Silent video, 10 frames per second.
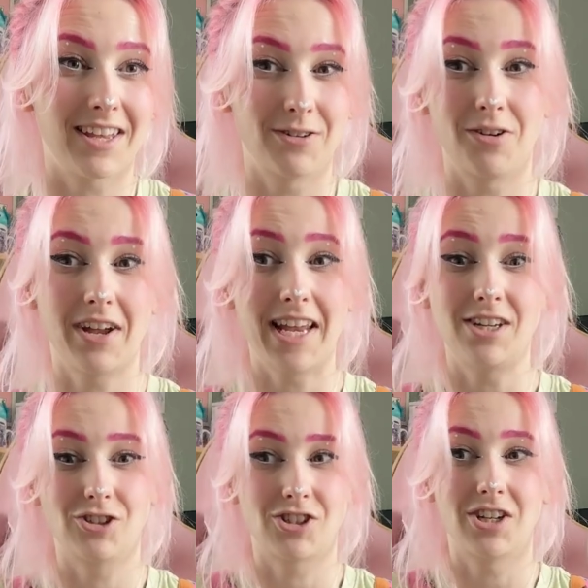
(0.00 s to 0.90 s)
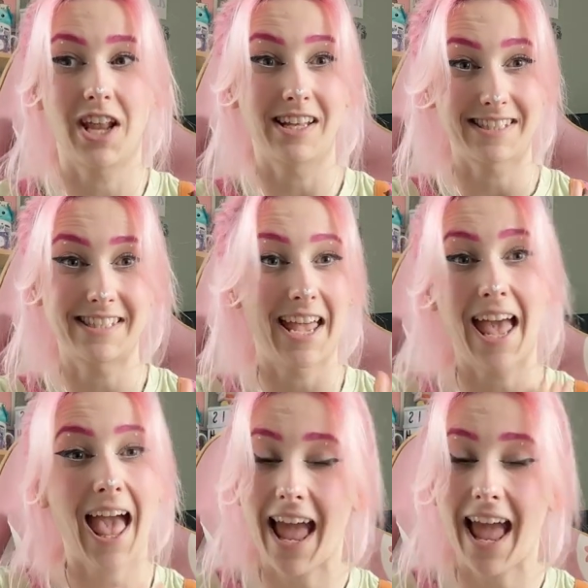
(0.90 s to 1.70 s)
you know, it doesn't state